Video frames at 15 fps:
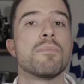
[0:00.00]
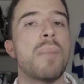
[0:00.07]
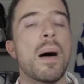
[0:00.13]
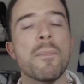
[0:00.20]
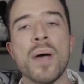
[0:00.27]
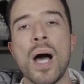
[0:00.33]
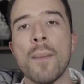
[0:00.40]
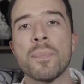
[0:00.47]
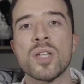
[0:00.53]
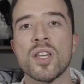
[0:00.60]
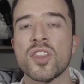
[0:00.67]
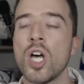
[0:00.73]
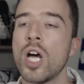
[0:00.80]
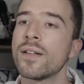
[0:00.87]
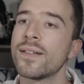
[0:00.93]
Bump it up to
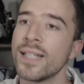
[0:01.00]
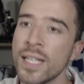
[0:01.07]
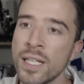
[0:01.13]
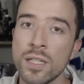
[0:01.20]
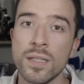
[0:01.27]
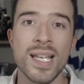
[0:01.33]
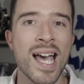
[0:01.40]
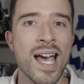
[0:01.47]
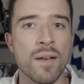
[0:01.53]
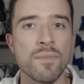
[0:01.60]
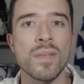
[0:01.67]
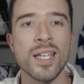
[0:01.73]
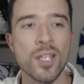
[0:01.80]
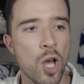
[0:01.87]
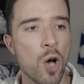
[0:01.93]
30, yeah,
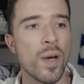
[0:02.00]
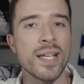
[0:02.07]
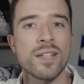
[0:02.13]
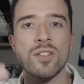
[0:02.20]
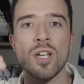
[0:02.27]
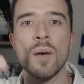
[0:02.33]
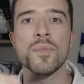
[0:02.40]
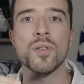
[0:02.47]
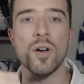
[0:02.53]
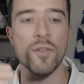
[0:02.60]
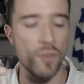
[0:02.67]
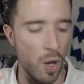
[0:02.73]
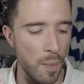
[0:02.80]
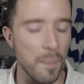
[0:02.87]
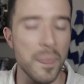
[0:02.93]
you know, in terms
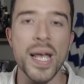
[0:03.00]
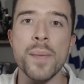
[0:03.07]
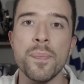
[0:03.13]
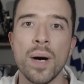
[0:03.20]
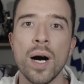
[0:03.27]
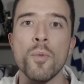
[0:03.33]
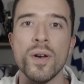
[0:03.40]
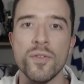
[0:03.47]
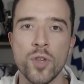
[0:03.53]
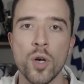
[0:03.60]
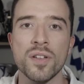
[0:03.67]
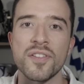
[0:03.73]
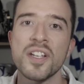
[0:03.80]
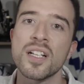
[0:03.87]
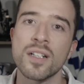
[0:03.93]
of on paper with
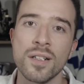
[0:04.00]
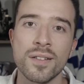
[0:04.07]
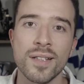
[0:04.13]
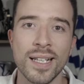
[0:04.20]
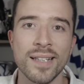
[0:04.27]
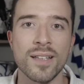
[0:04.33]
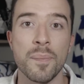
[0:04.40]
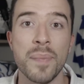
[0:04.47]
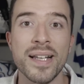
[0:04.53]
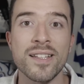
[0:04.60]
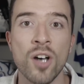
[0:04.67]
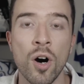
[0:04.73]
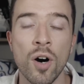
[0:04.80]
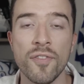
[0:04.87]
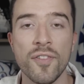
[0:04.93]
those figures, it's a
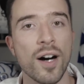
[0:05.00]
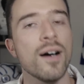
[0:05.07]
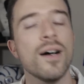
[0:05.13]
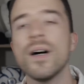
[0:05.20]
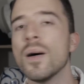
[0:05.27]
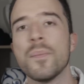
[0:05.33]
better offer.